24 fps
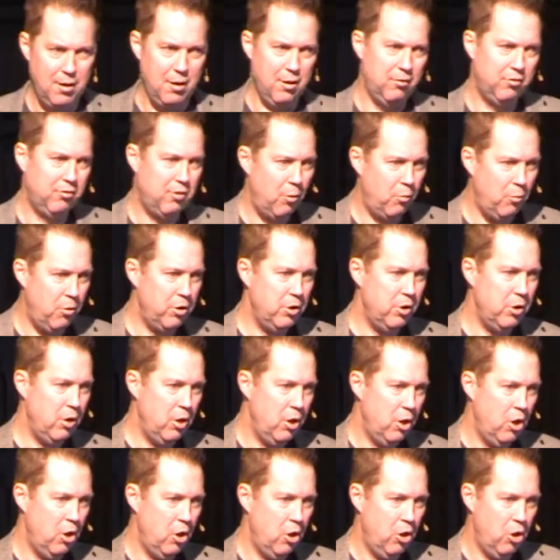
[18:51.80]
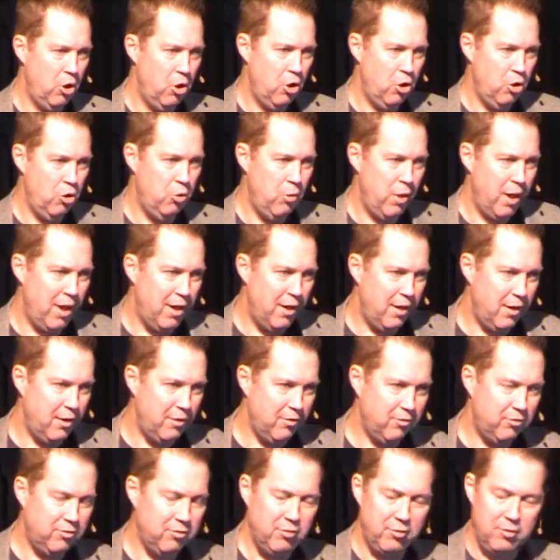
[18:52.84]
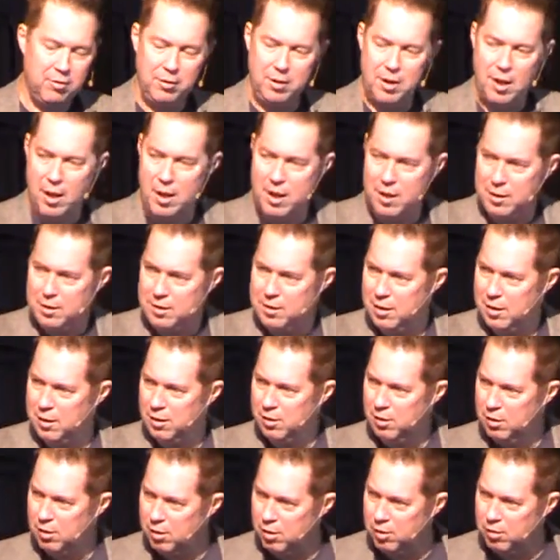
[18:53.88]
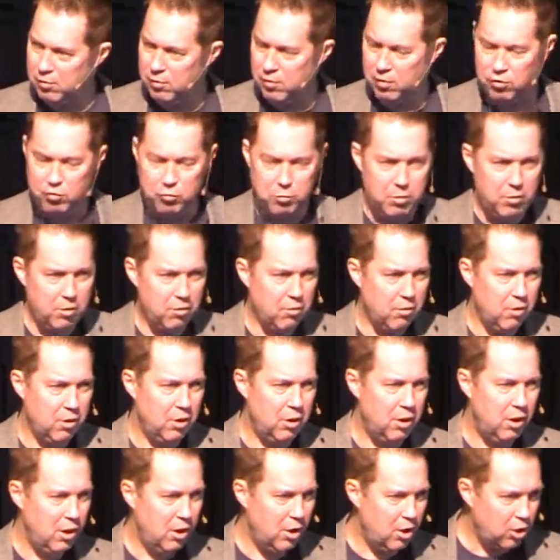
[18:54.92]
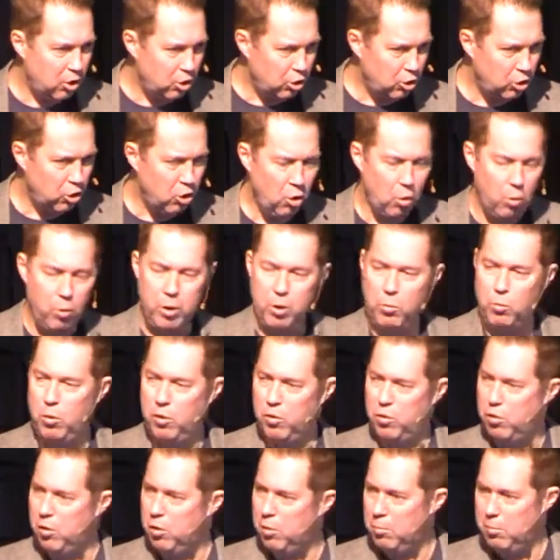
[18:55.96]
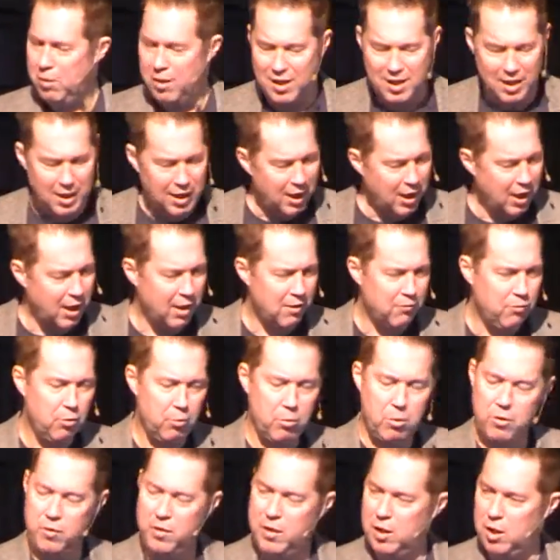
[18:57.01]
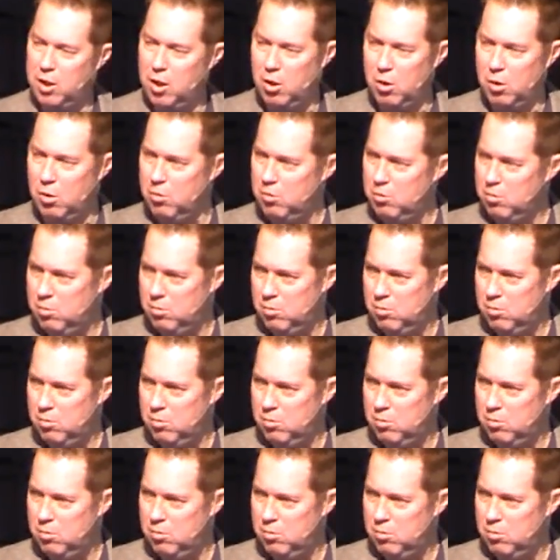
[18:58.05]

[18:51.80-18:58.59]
someone who has God, the Spirit, going with them everywhere they go.